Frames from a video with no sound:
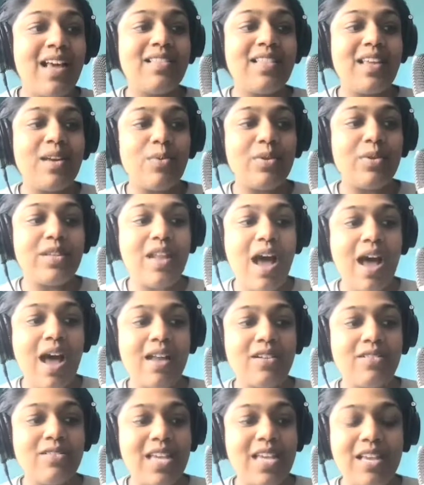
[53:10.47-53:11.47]
They will
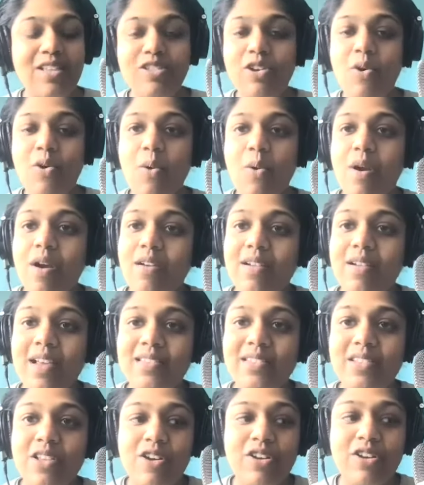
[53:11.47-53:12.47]
not take the court
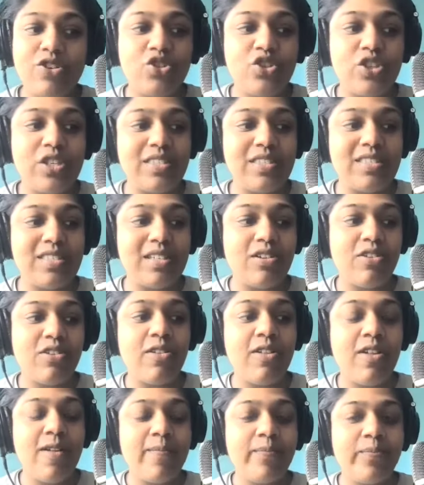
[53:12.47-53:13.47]
as long as she
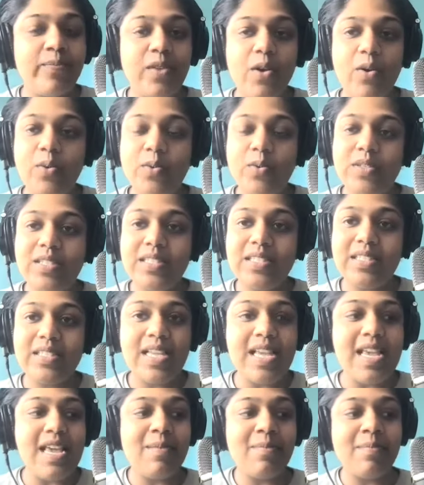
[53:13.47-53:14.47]
still owns this
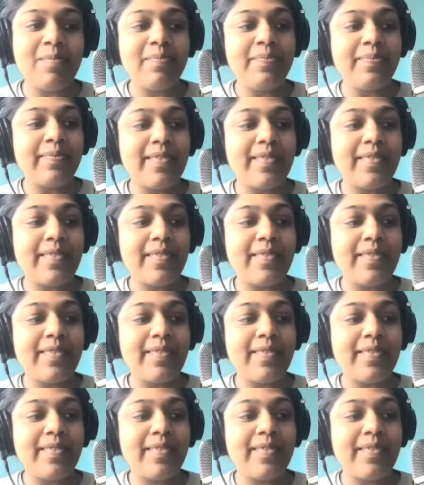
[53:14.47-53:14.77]
team.